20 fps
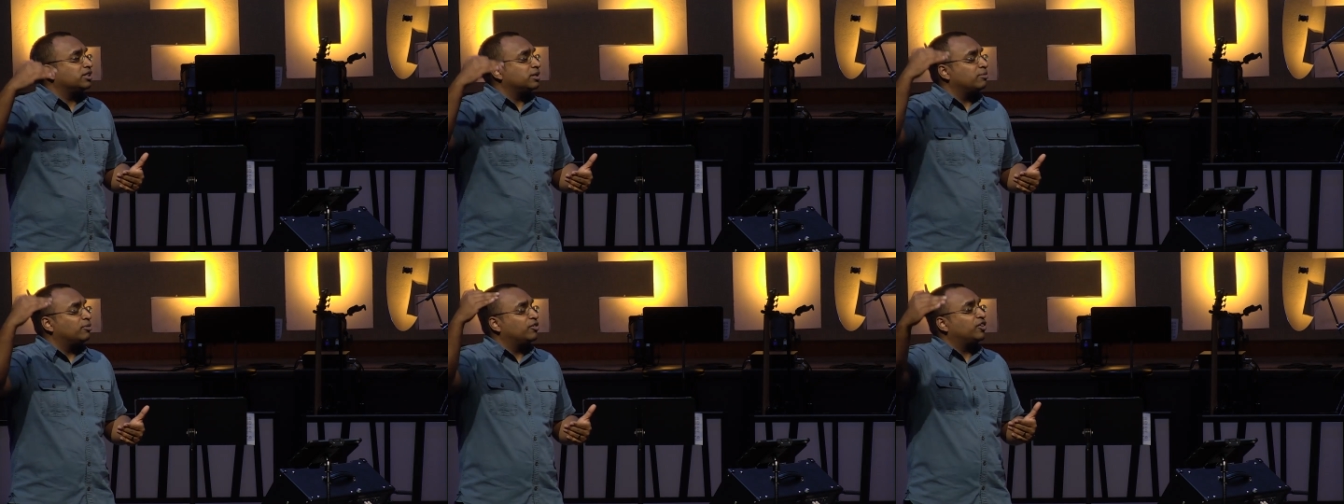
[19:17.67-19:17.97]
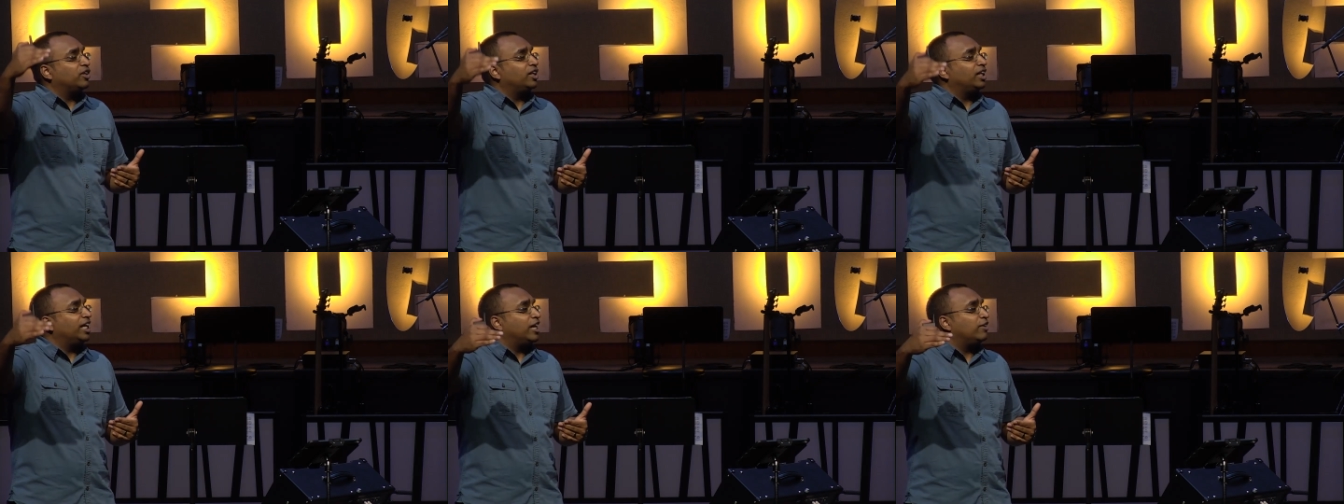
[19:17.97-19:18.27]
some of
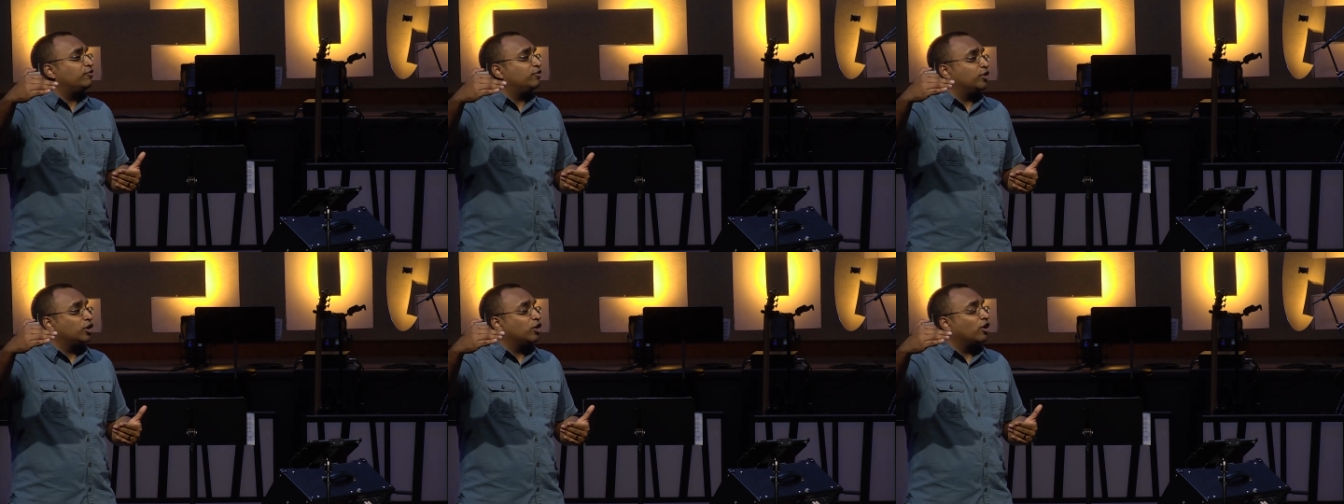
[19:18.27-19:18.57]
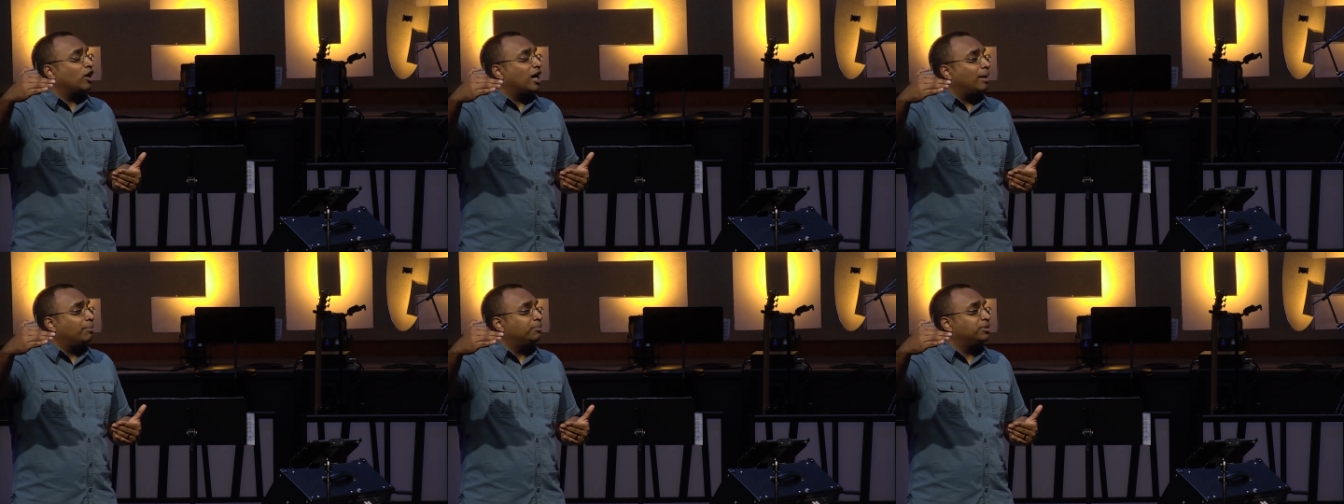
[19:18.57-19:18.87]
our land for
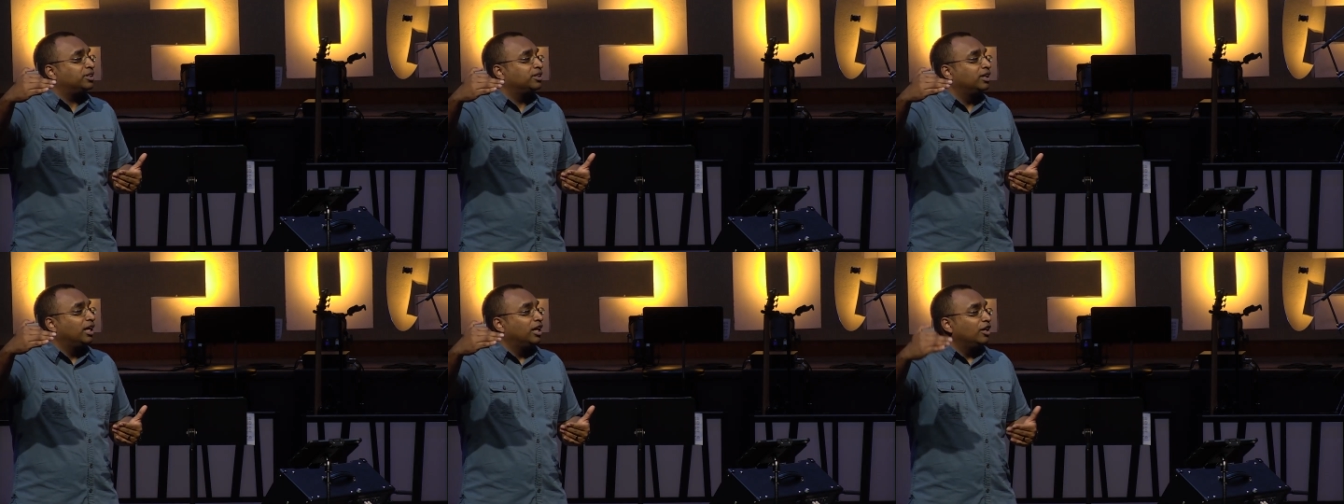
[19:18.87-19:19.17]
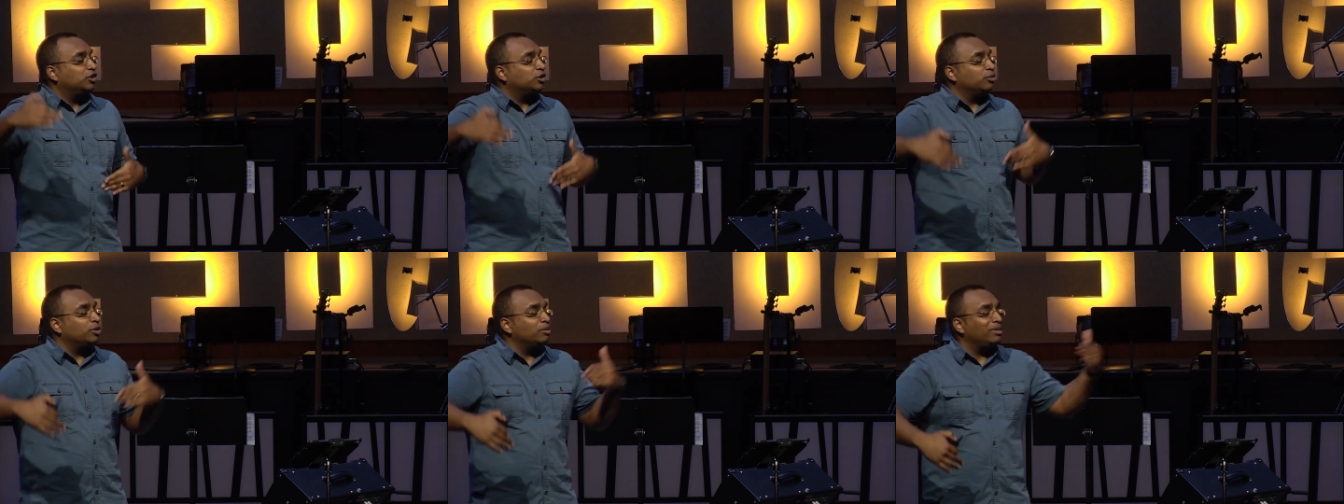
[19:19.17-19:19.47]
crops.
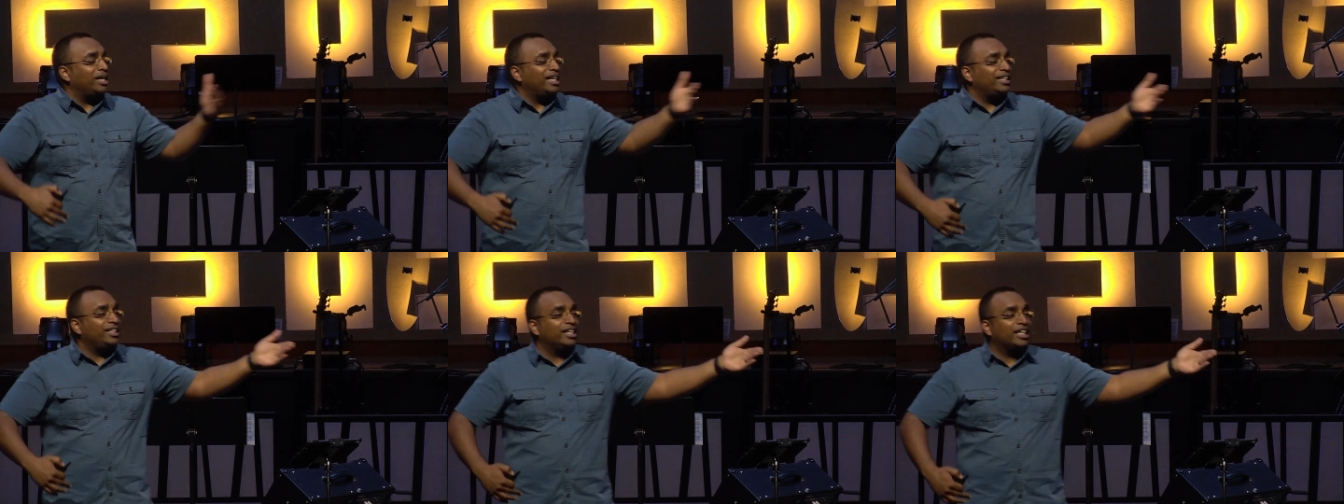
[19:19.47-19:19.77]
So we made the